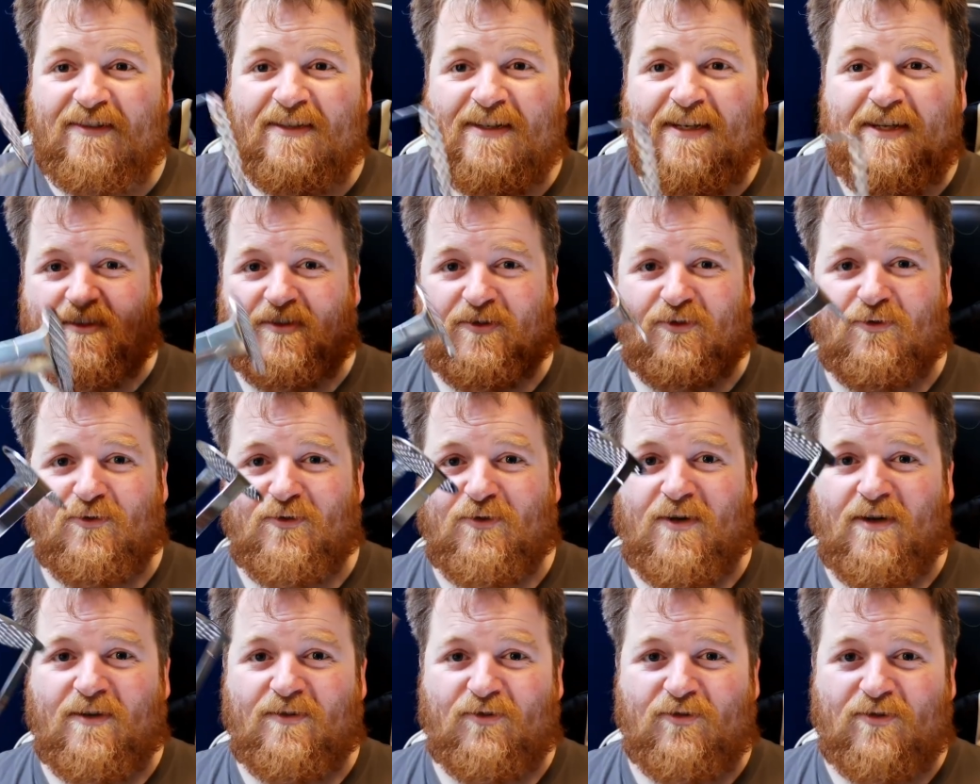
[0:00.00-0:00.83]
And
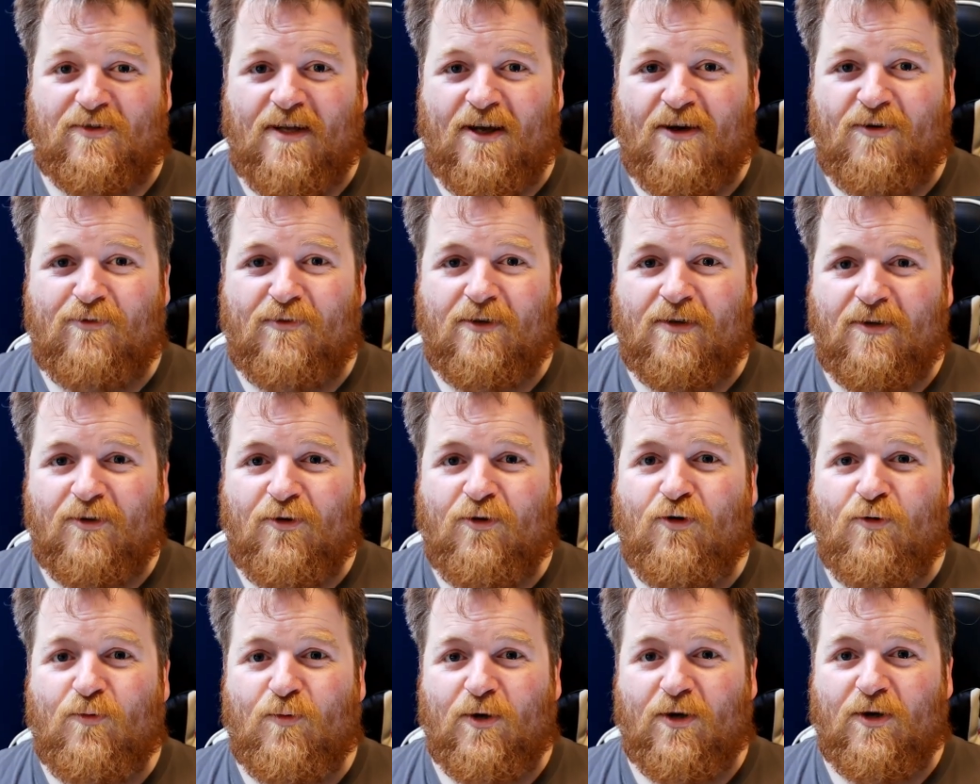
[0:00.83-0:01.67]
so, just out of
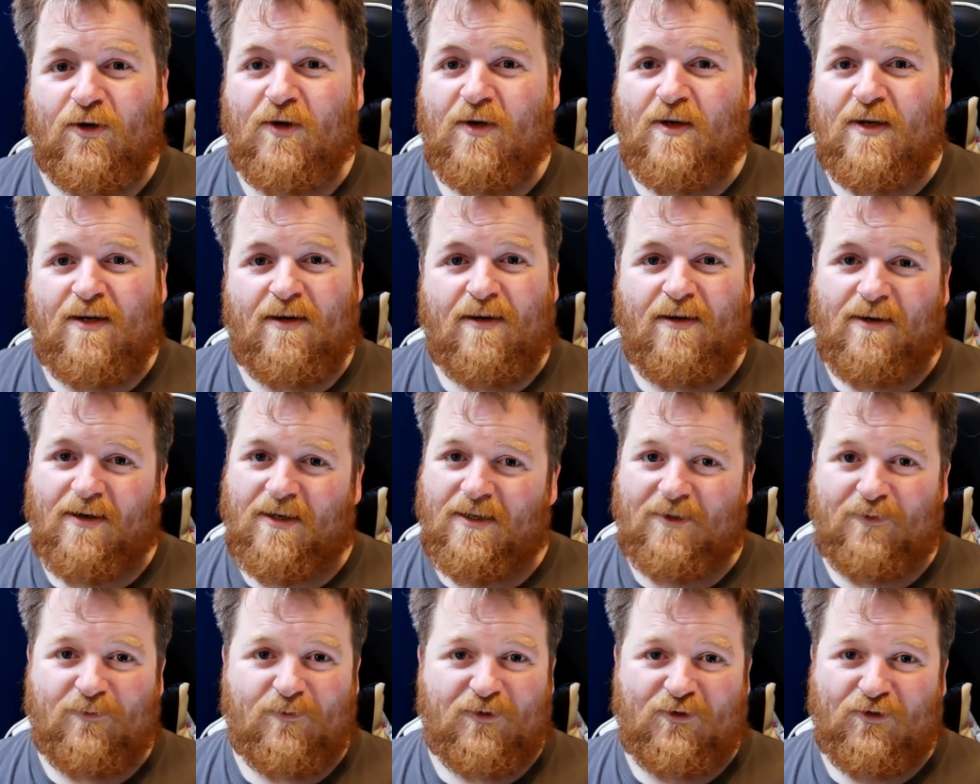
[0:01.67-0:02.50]
nowhere,
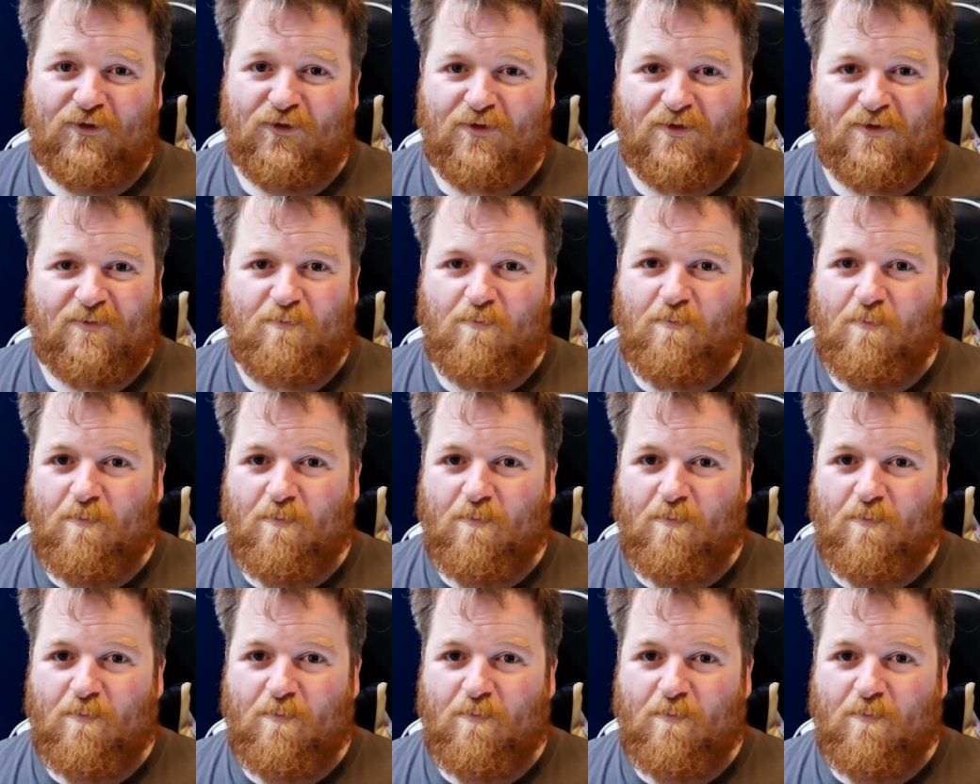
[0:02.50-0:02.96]
I was just